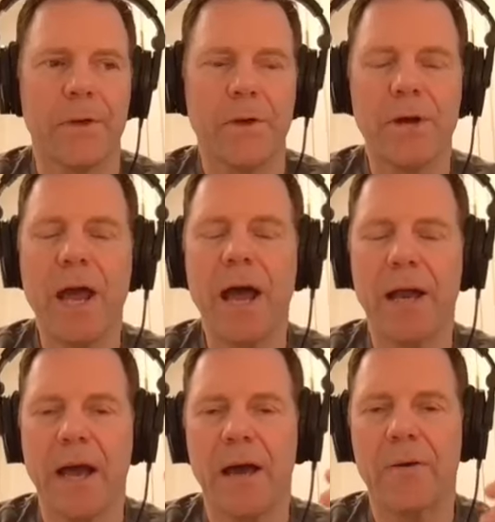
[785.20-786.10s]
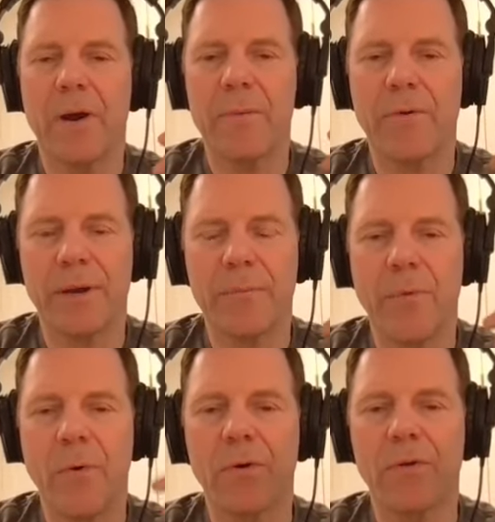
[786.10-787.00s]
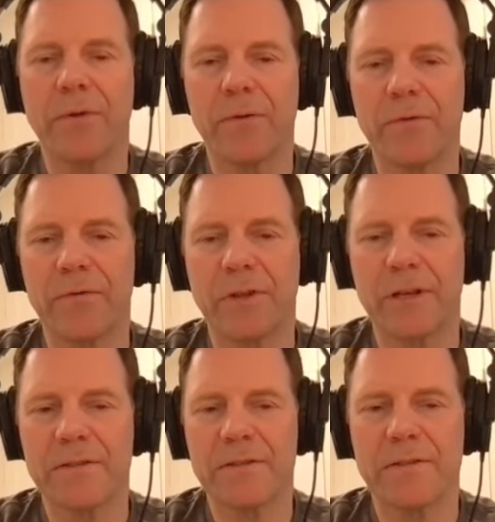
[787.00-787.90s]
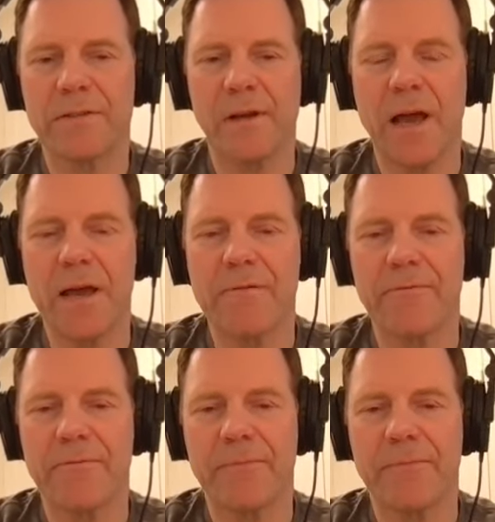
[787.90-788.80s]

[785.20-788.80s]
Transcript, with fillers: good at, how do I bring more of those things to life?